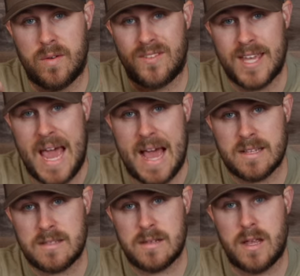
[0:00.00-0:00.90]
You have
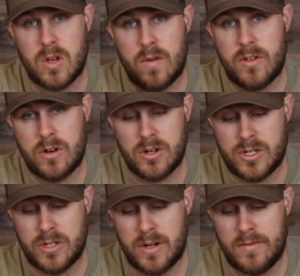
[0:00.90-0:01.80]
gas and you have
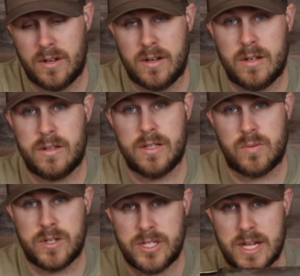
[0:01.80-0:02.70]
inertia driven.
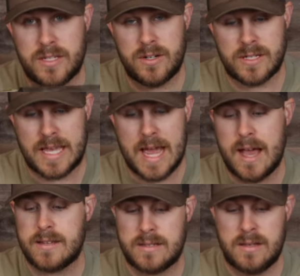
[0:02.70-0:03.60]
This Winchester is
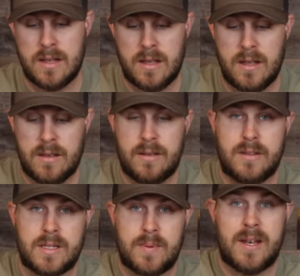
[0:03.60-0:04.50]
gas,
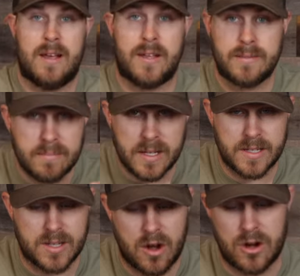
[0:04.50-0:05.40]
this Benelli
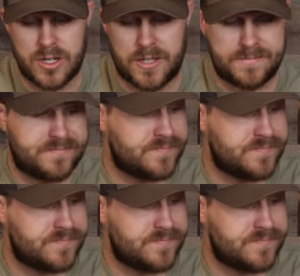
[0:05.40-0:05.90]
is inertia.